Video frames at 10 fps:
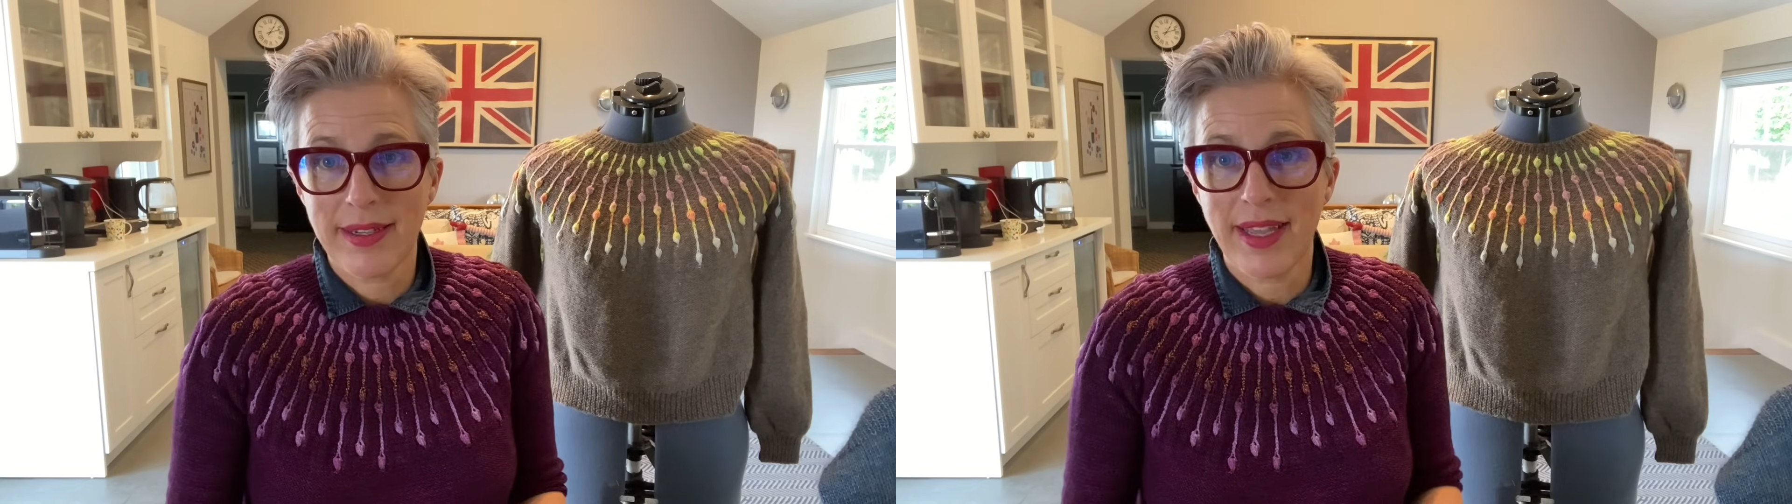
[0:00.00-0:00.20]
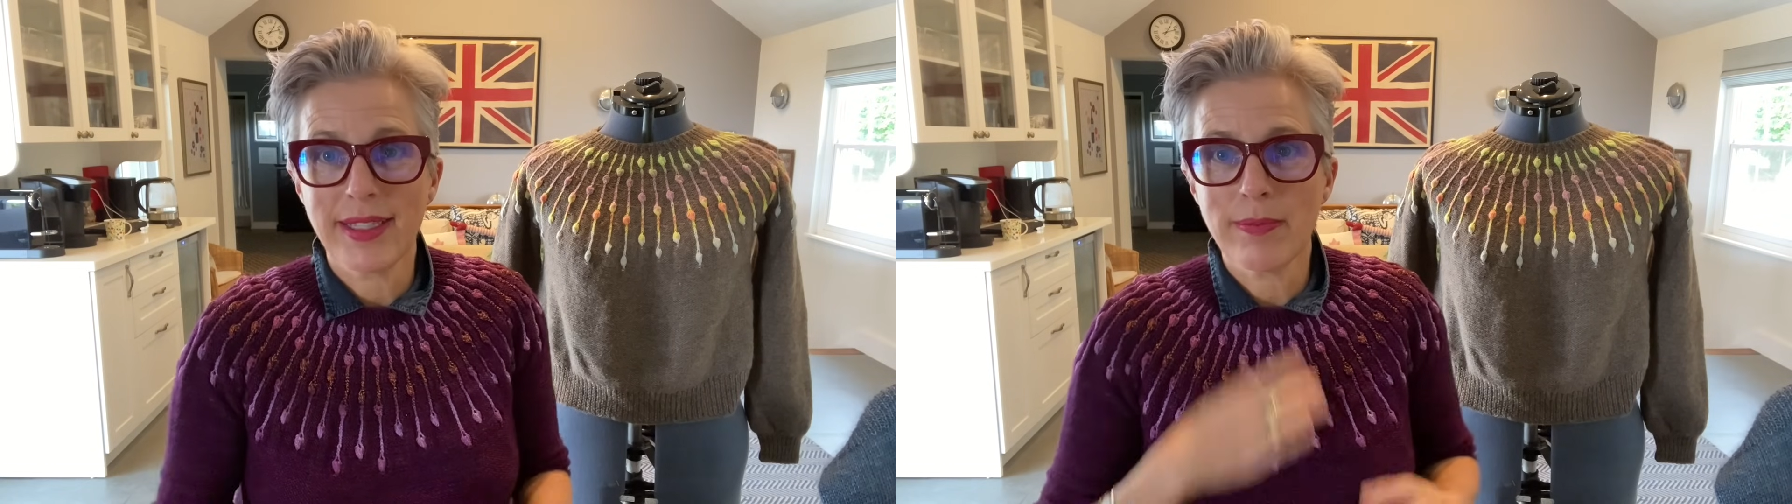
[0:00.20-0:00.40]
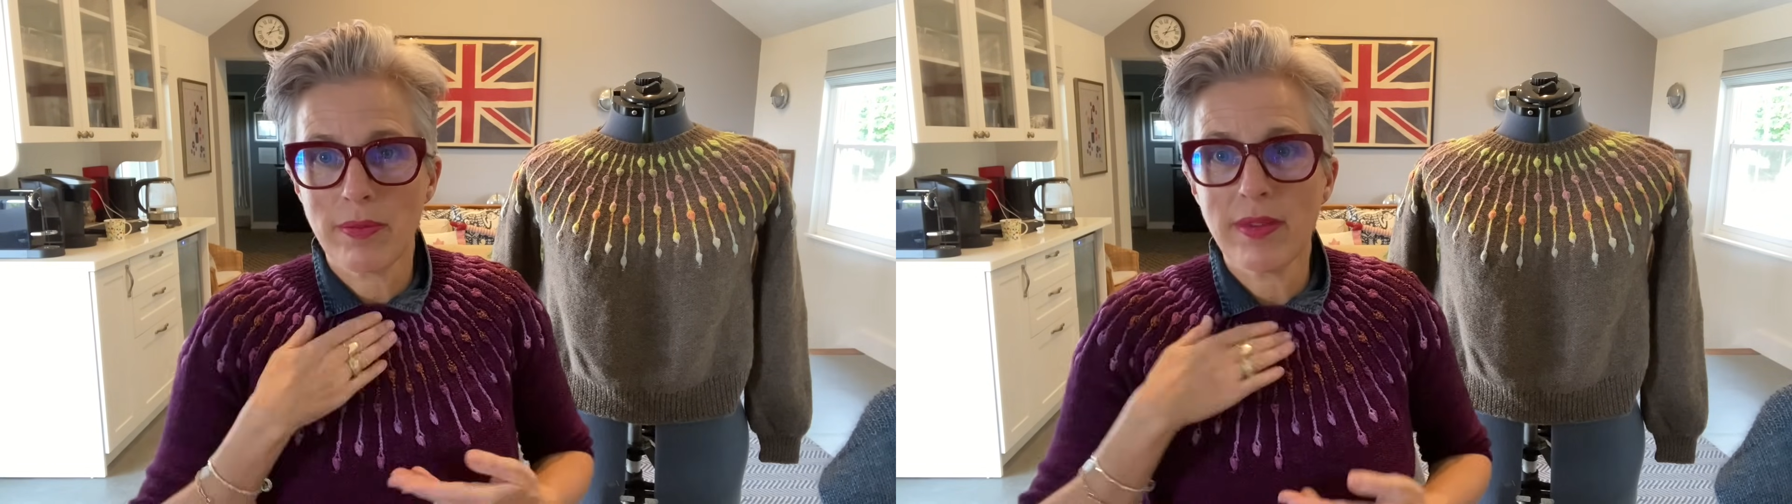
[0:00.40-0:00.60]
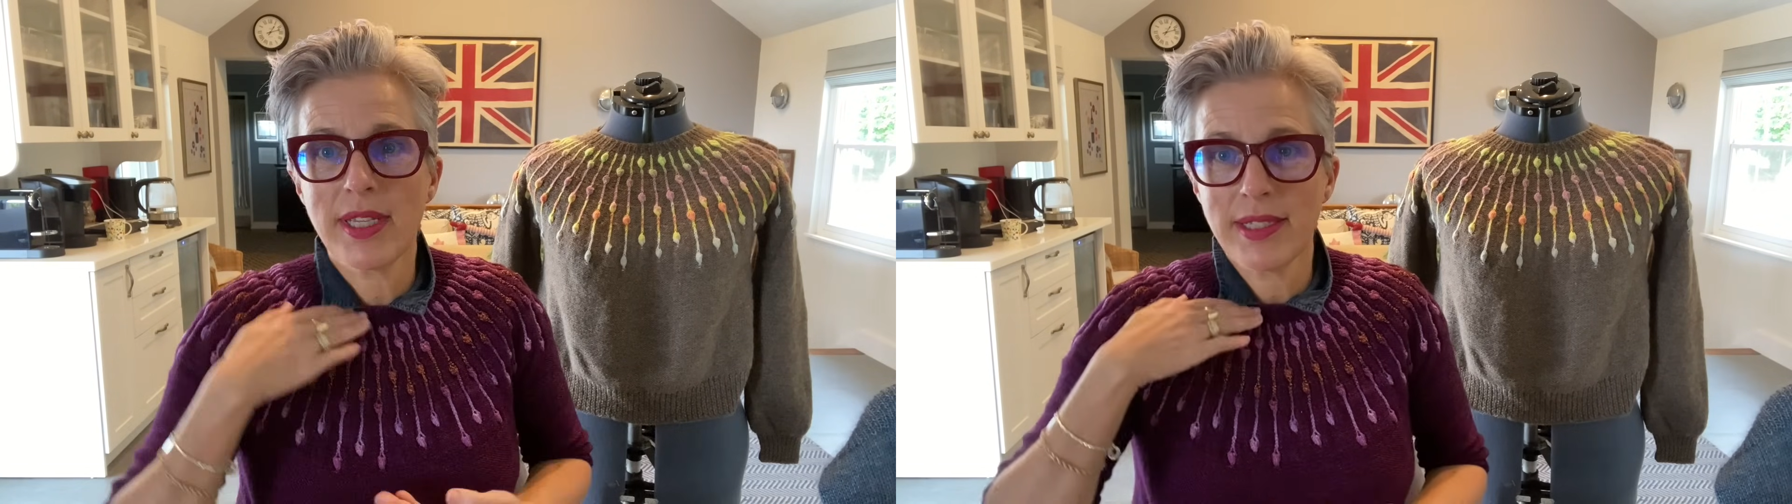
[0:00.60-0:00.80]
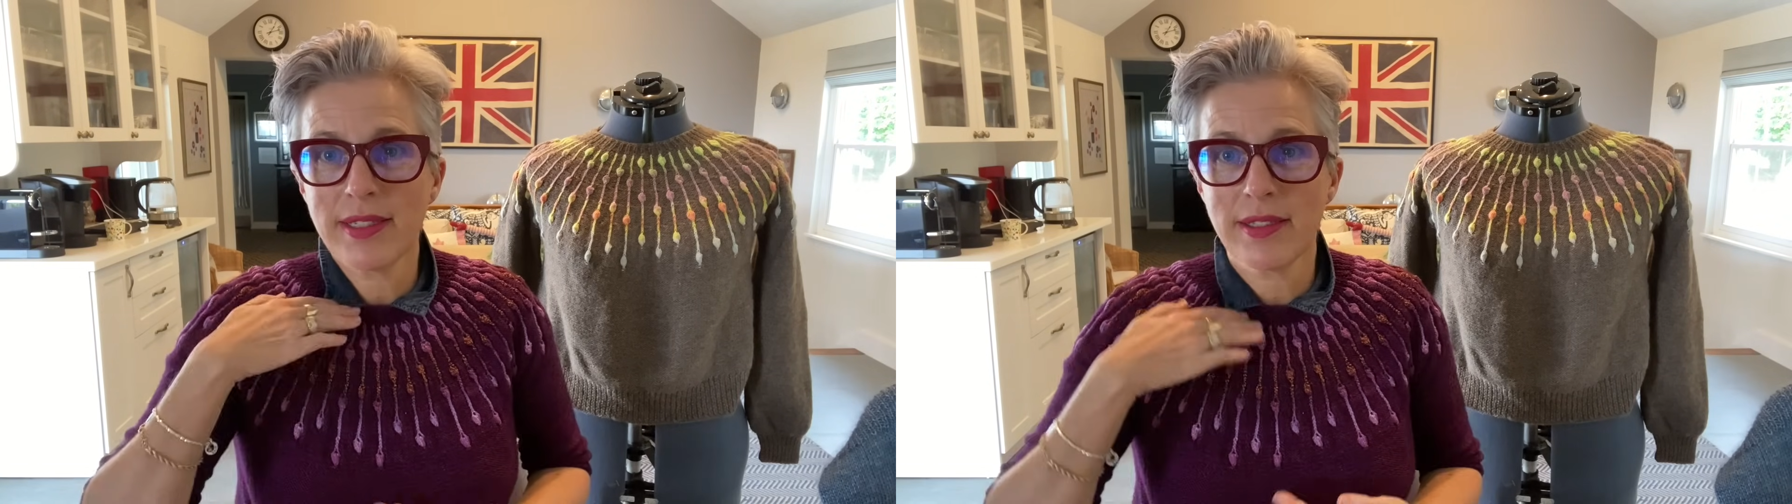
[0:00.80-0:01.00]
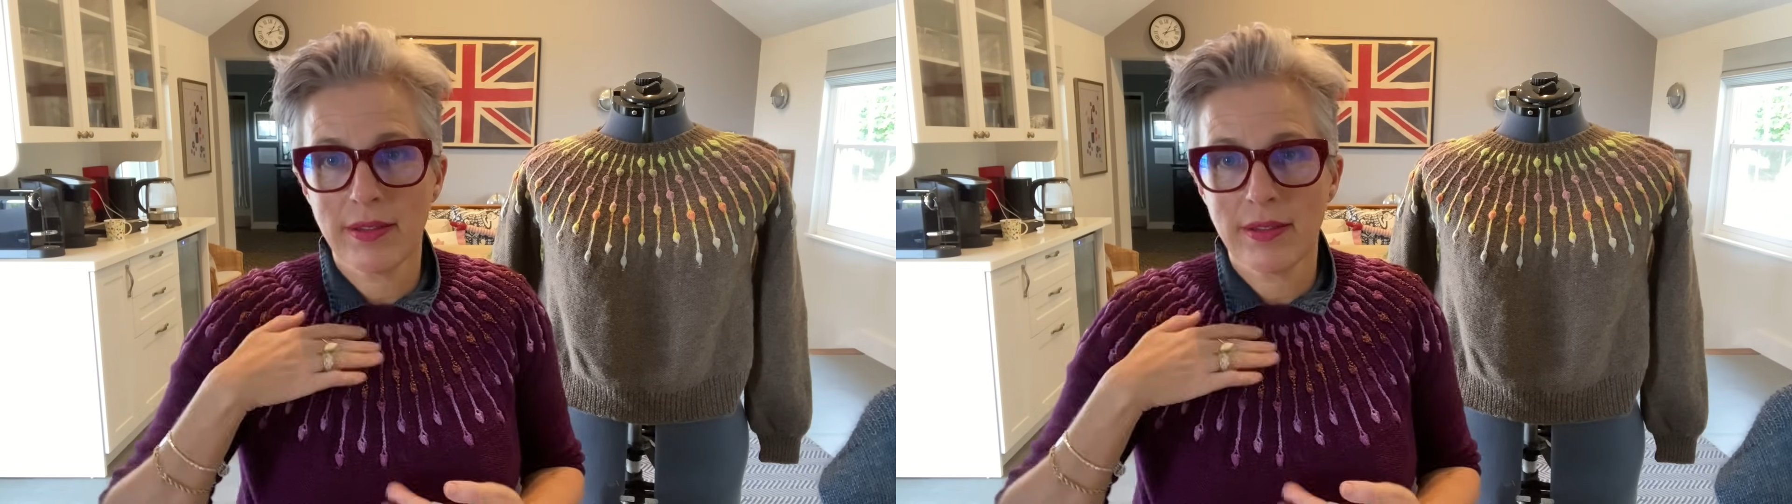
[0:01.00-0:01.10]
this is